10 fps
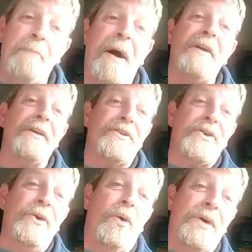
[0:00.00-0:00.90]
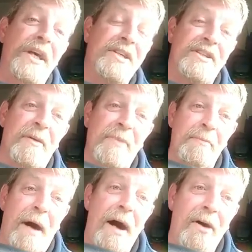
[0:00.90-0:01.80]
Apparently, there's two old geezers have
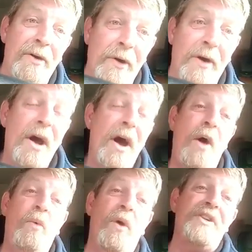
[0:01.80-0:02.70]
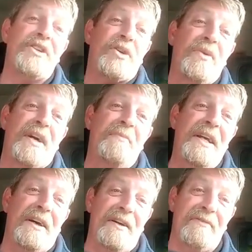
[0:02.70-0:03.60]
been battling over 1 square
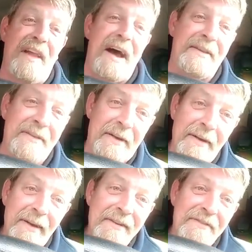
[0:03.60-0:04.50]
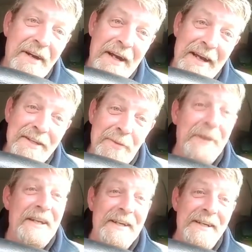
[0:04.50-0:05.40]
metre of land for
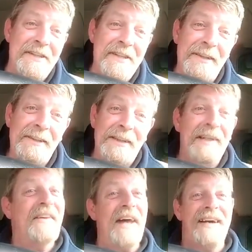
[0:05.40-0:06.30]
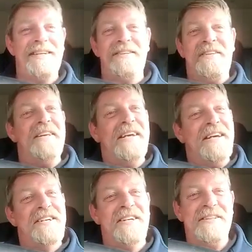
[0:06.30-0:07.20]
20 years. That's
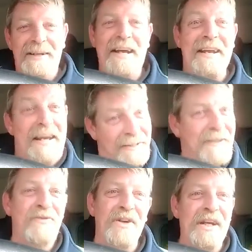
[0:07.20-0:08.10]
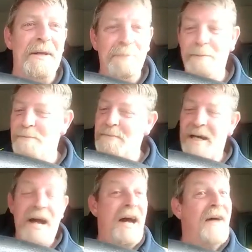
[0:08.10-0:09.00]
dedication and hatred for you.
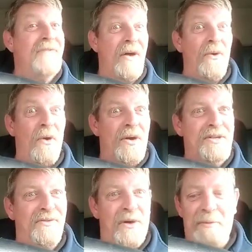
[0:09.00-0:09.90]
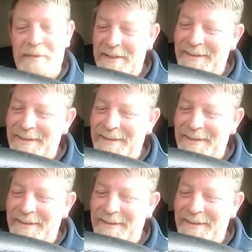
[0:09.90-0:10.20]
In the rawest form.